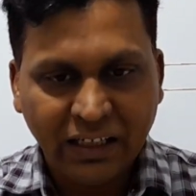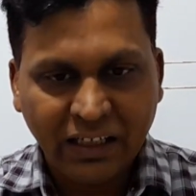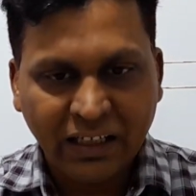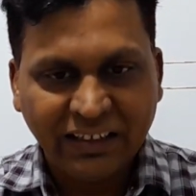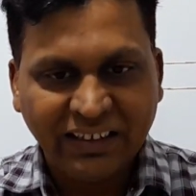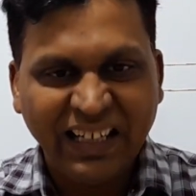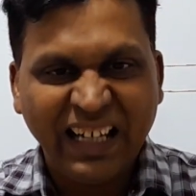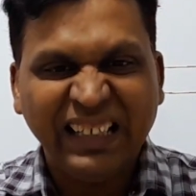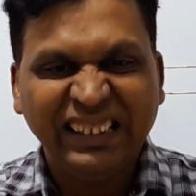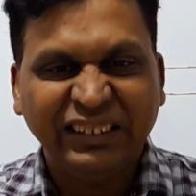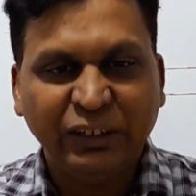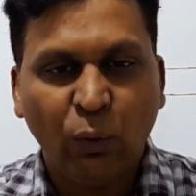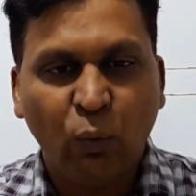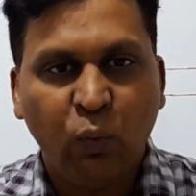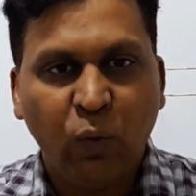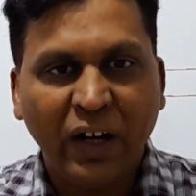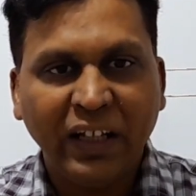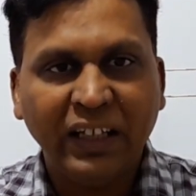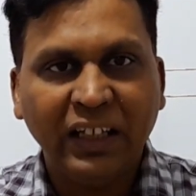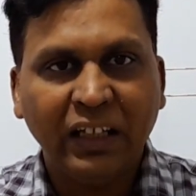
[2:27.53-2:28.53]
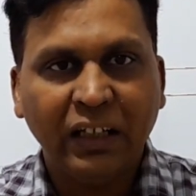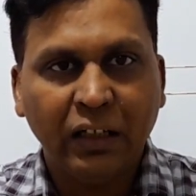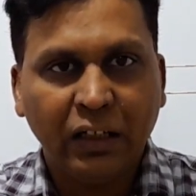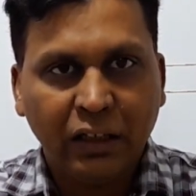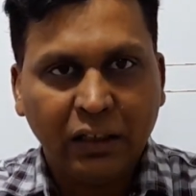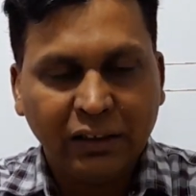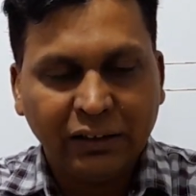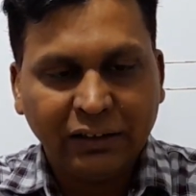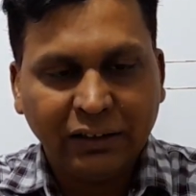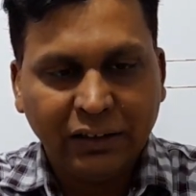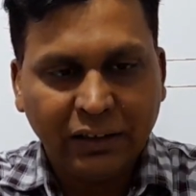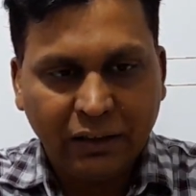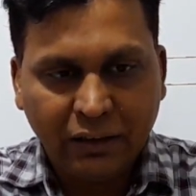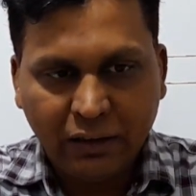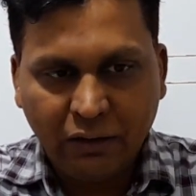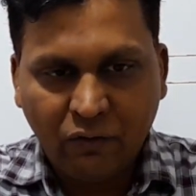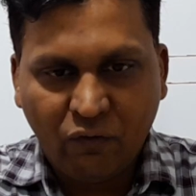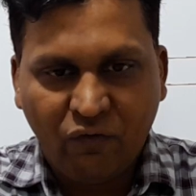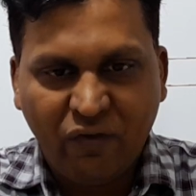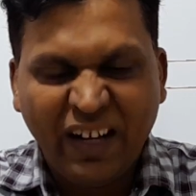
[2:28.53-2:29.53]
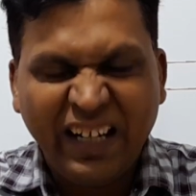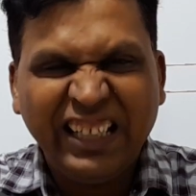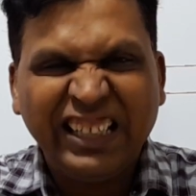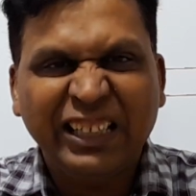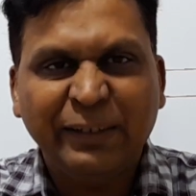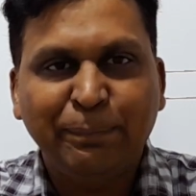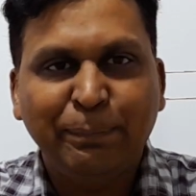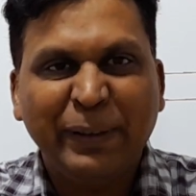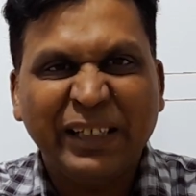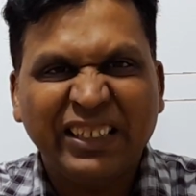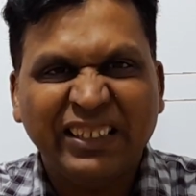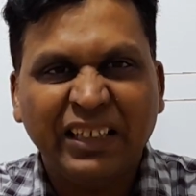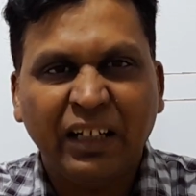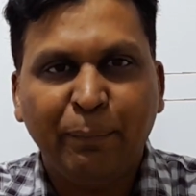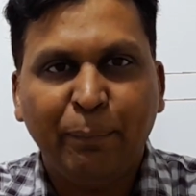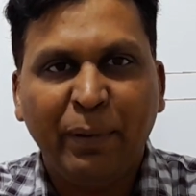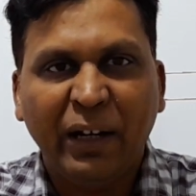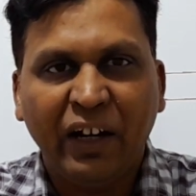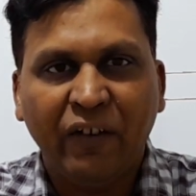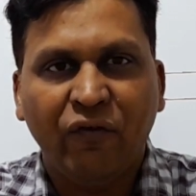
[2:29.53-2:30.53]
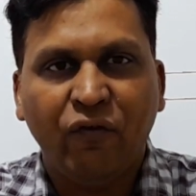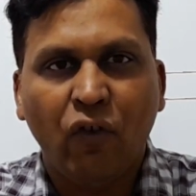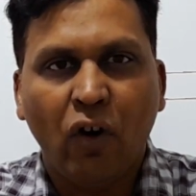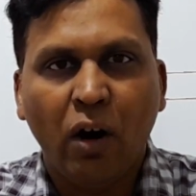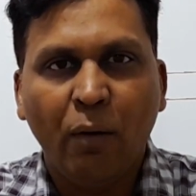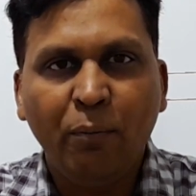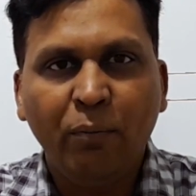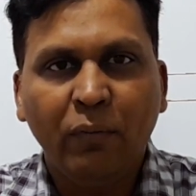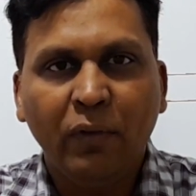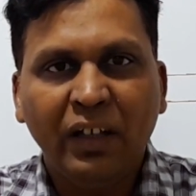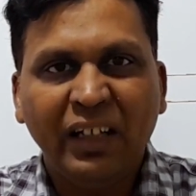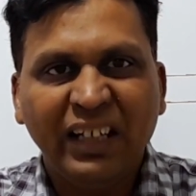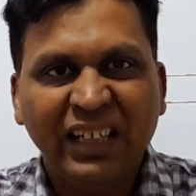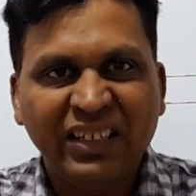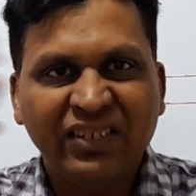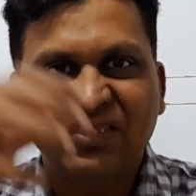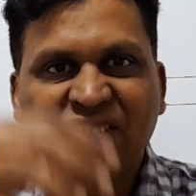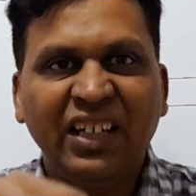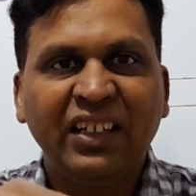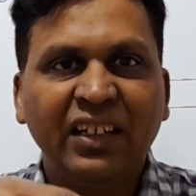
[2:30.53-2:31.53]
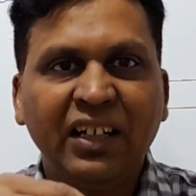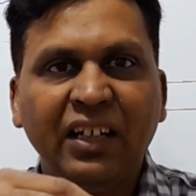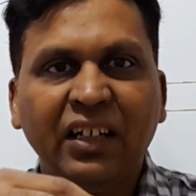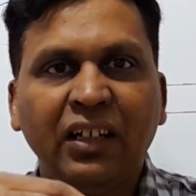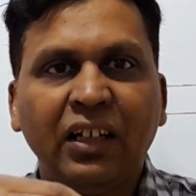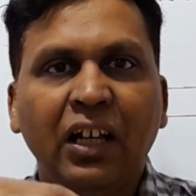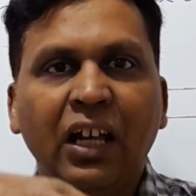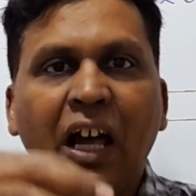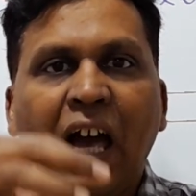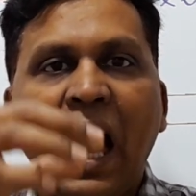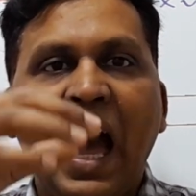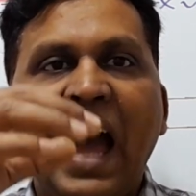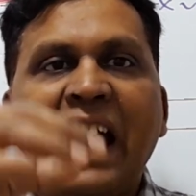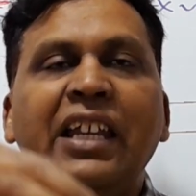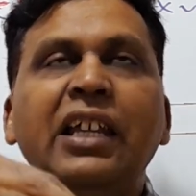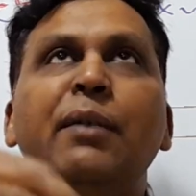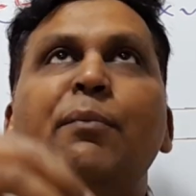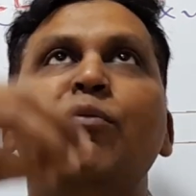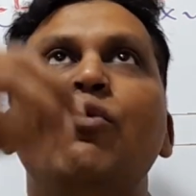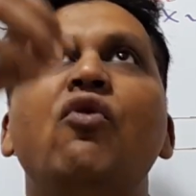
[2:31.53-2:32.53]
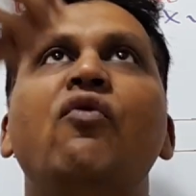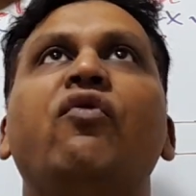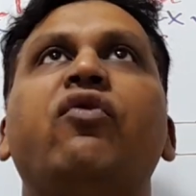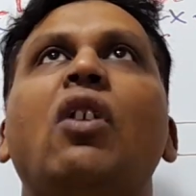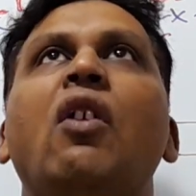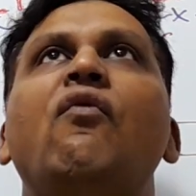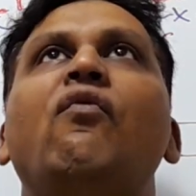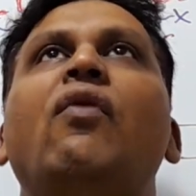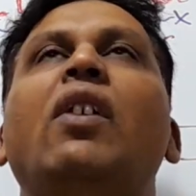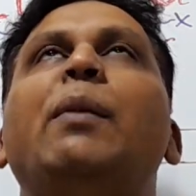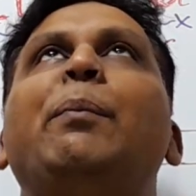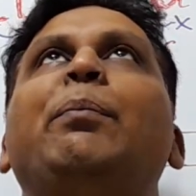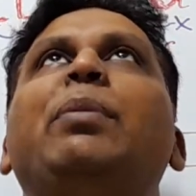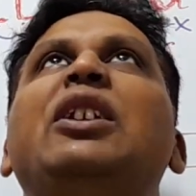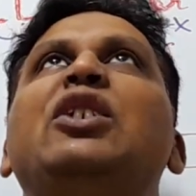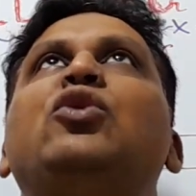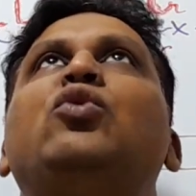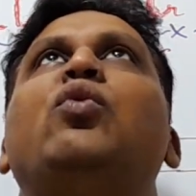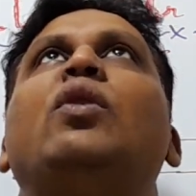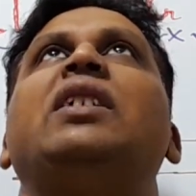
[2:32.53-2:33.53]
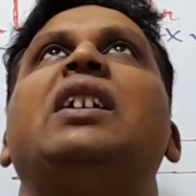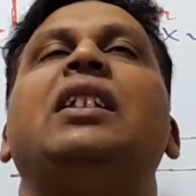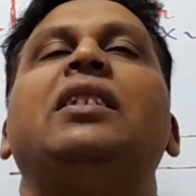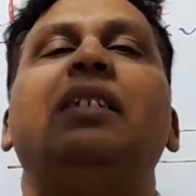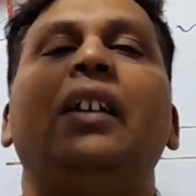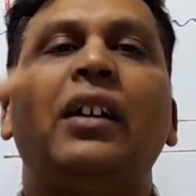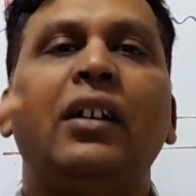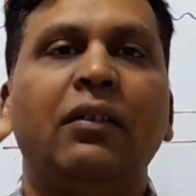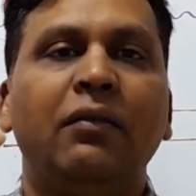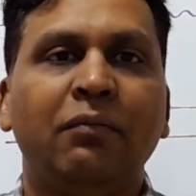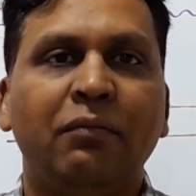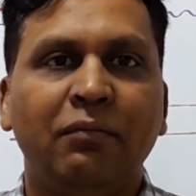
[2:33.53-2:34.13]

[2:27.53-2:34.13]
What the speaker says: There is one very special platform. He sit it and he move from one place to another.